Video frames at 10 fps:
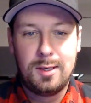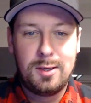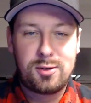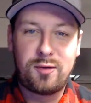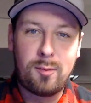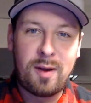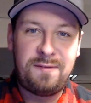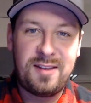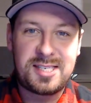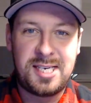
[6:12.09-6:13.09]
So for my
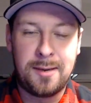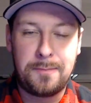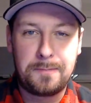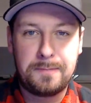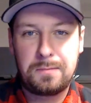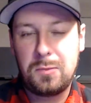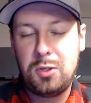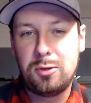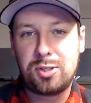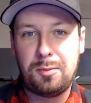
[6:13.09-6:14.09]
fifth tip,
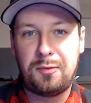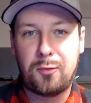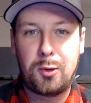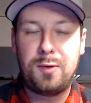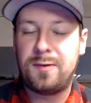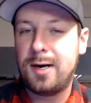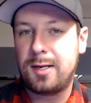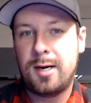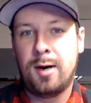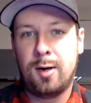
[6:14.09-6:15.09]
usually before you find a
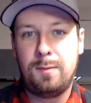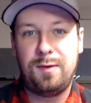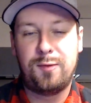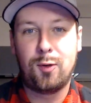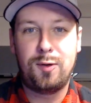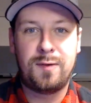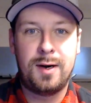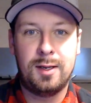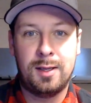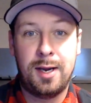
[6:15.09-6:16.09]
cutter, before you
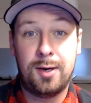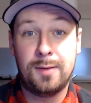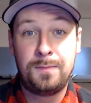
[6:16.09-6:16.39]
find a lighter,